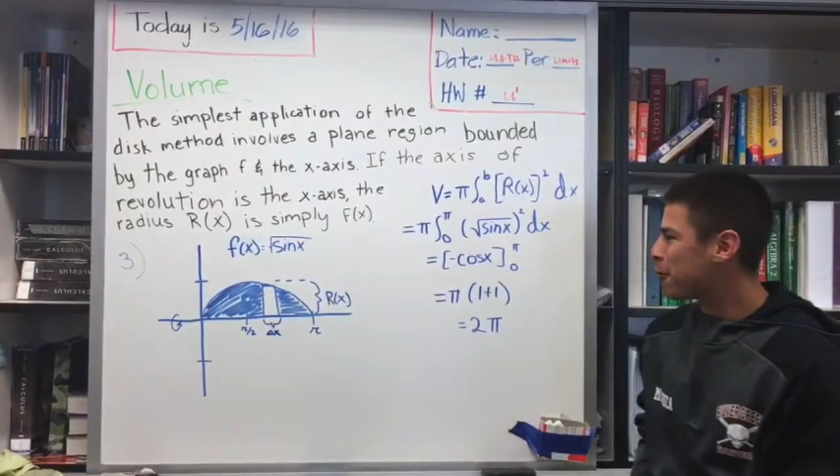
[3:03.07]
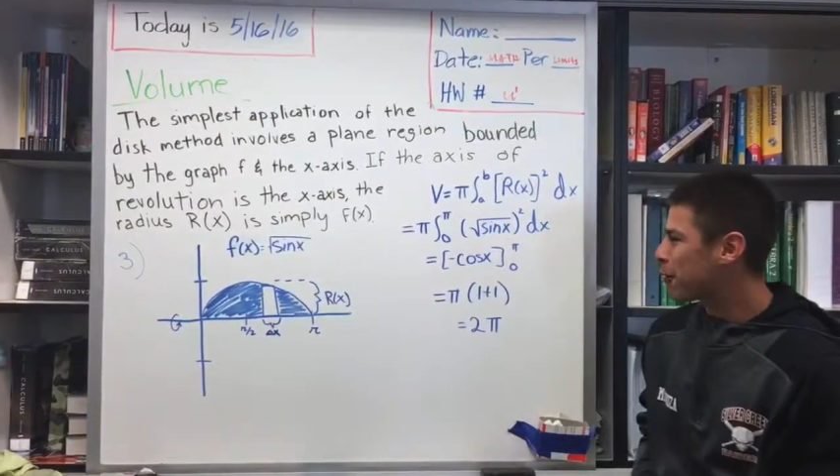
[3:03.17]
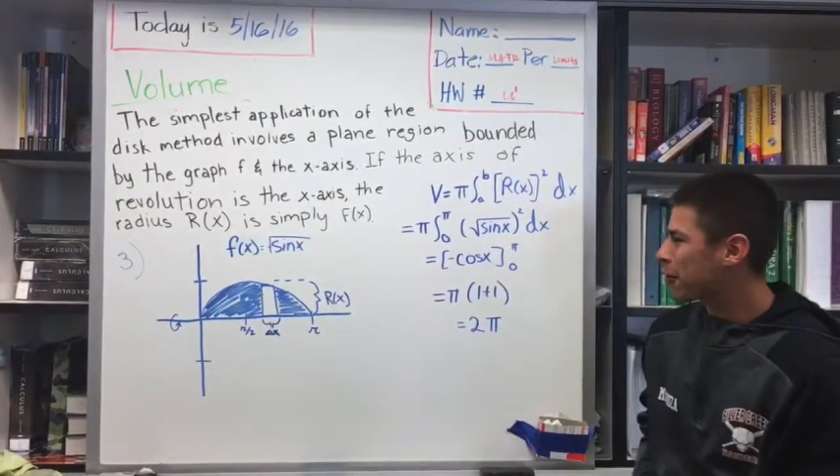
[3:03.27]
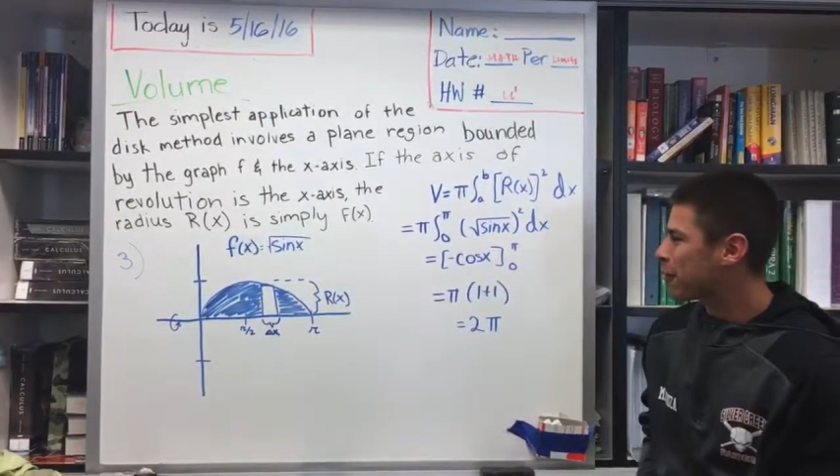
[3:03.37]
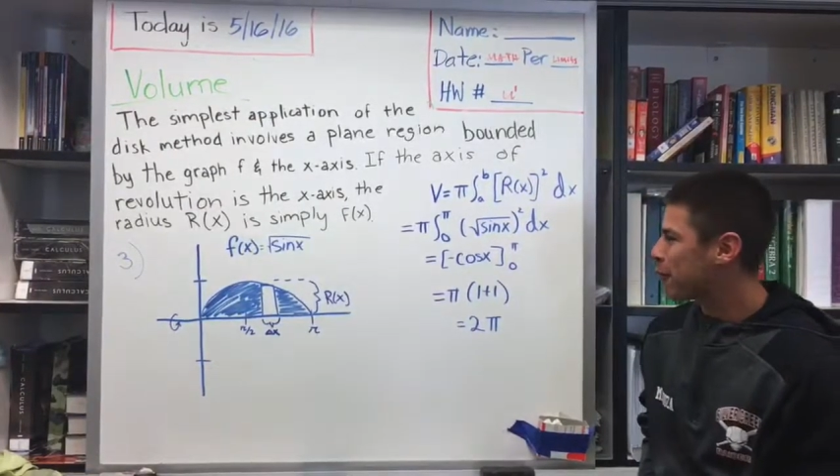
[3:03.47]

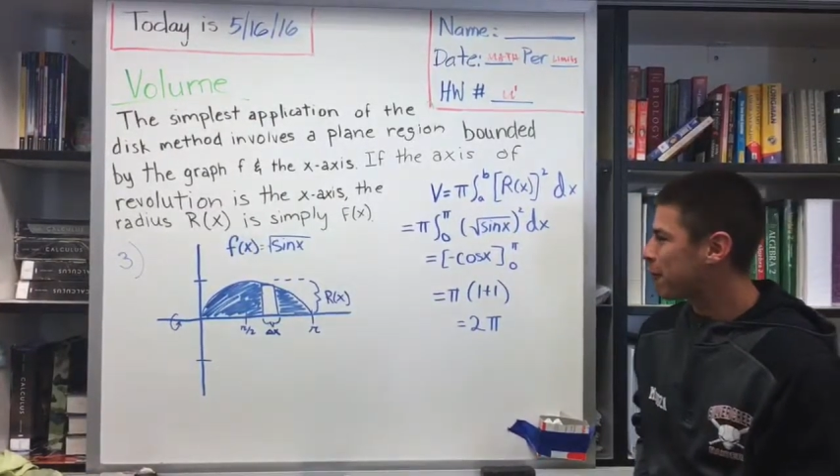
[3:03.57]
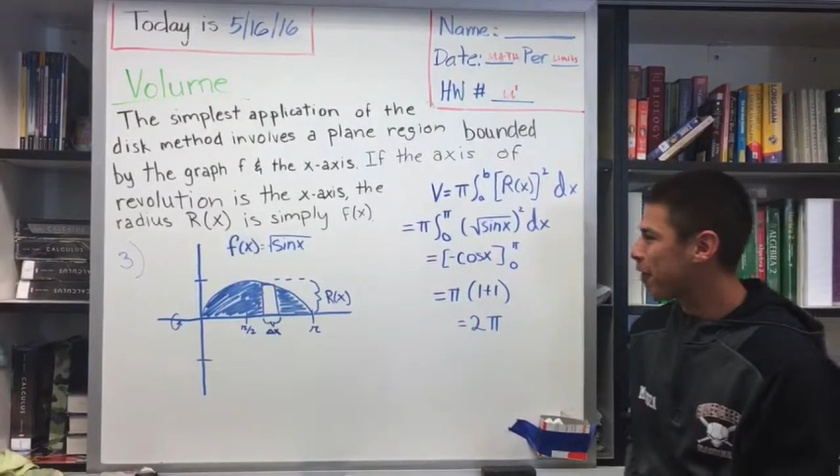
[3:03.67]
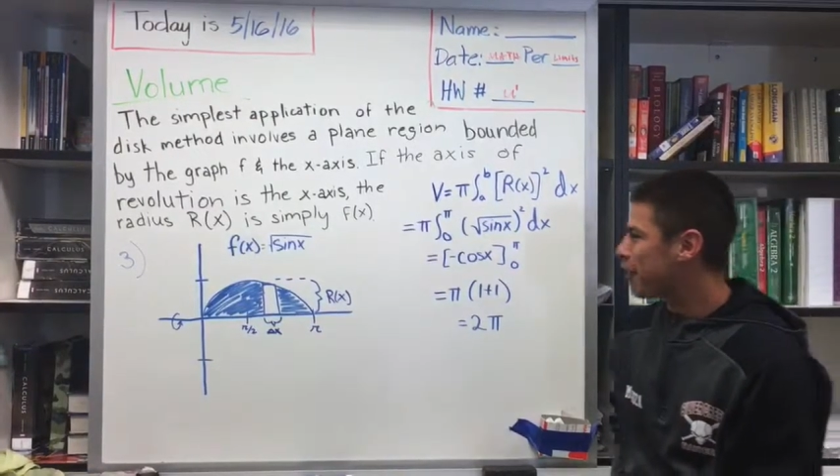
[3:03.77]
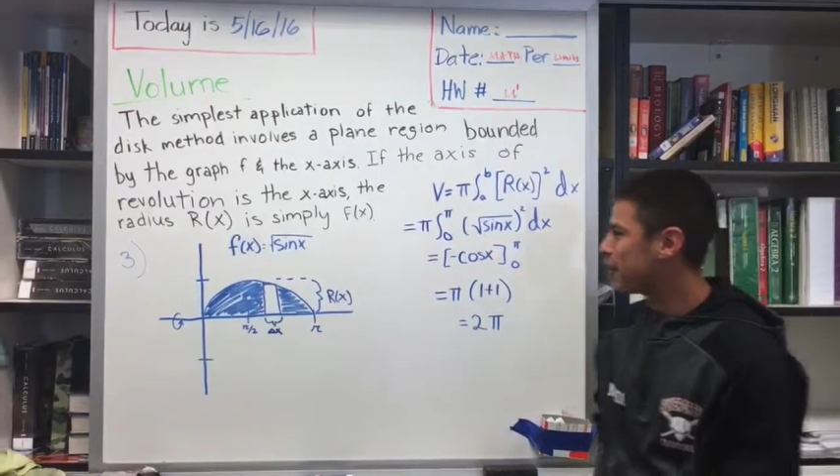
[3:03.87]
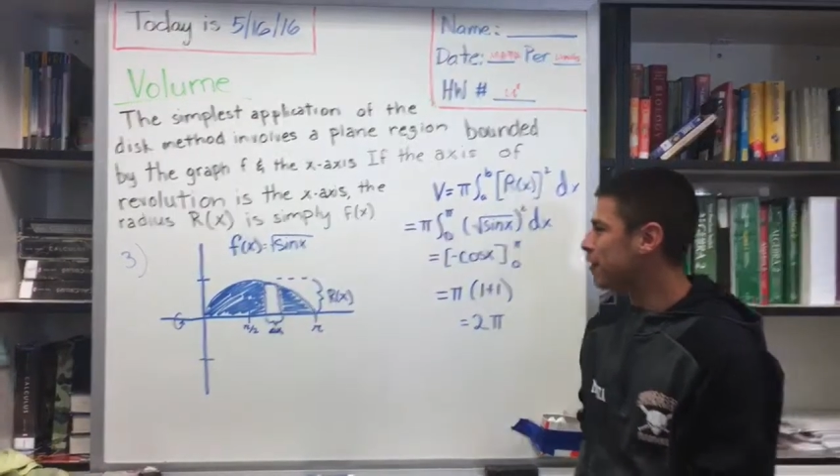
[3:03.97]
we're going to be
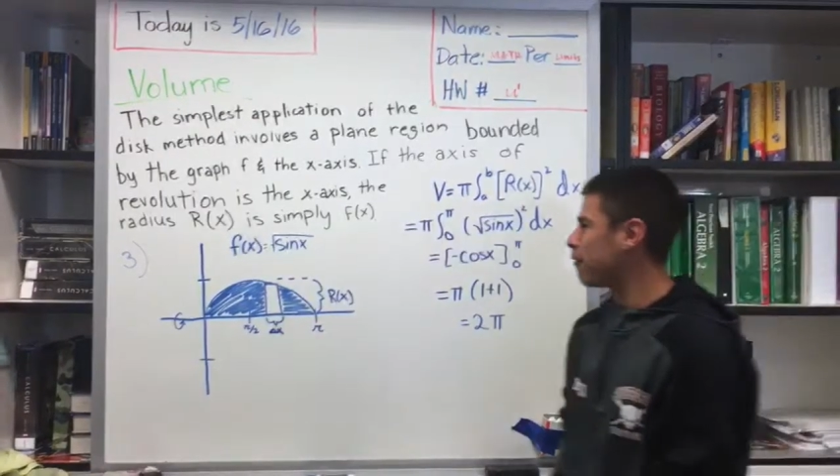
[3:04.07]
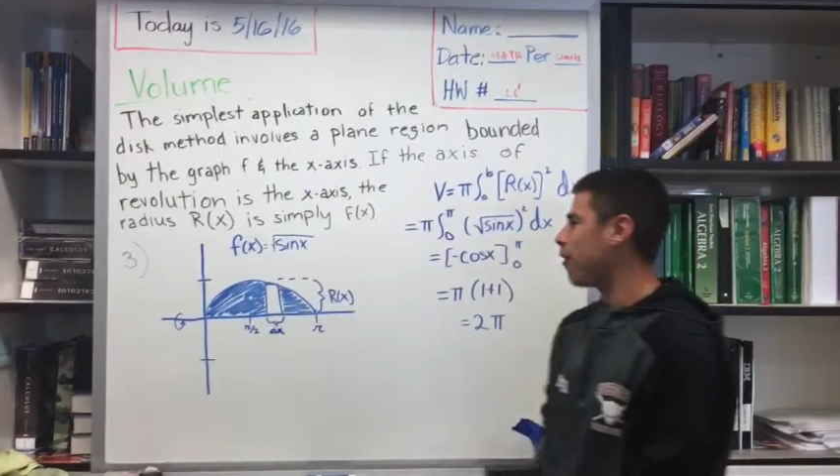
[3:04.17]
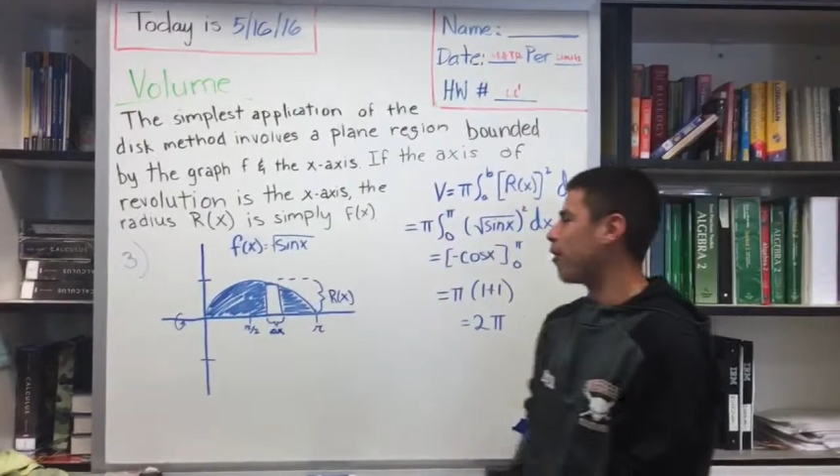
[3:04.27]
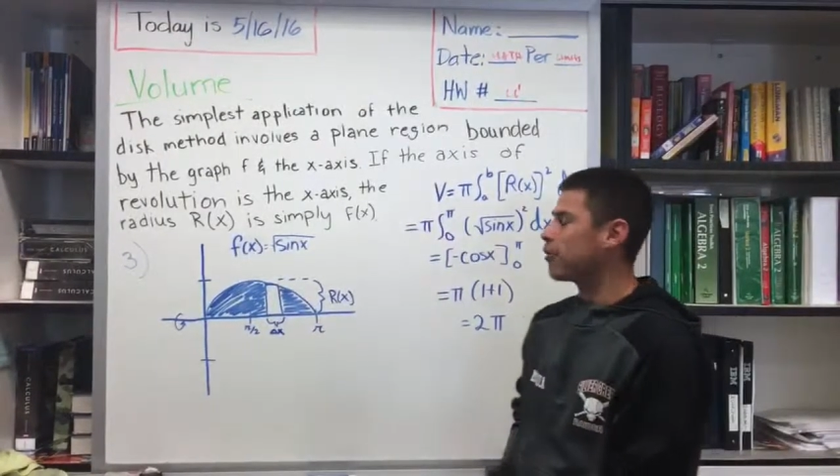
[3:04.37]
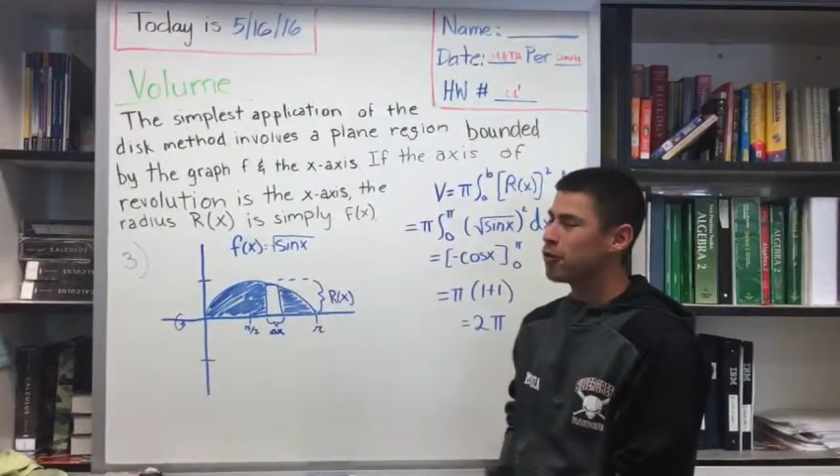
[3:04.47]
finding the
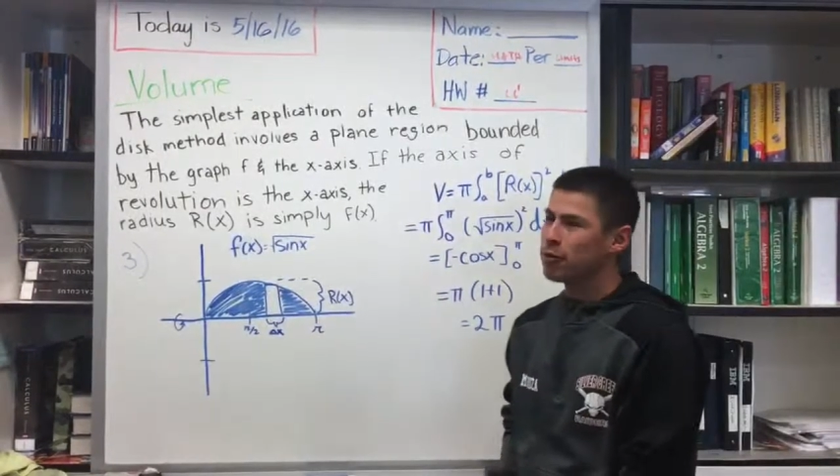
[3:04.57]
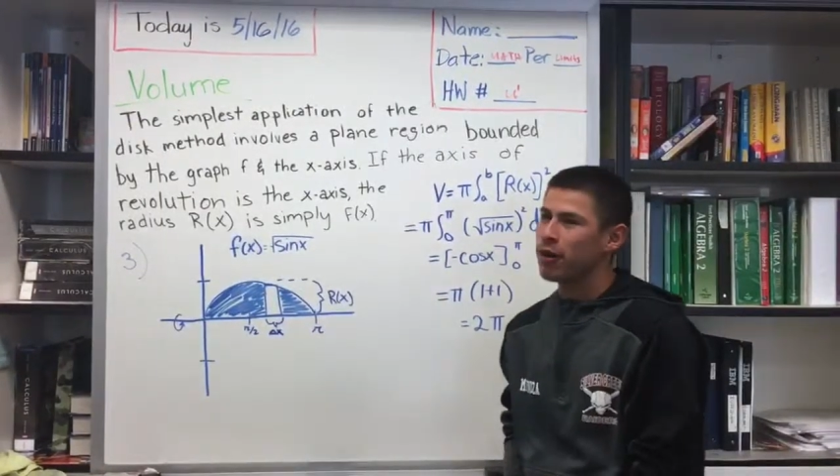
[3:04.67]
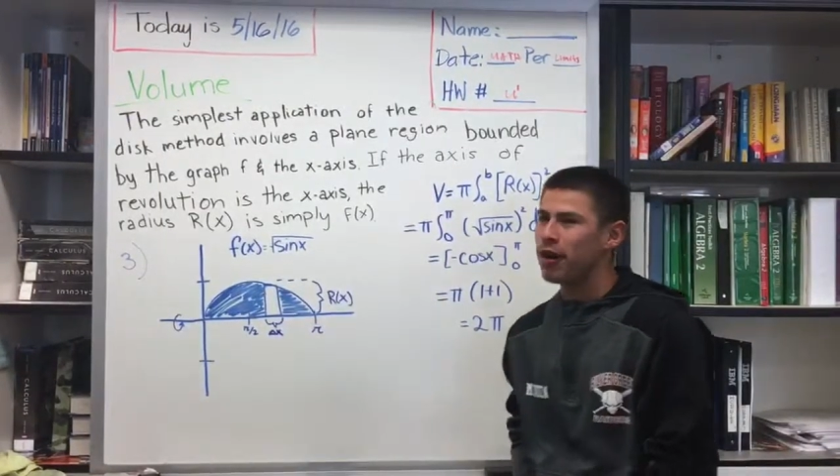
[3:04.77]
volume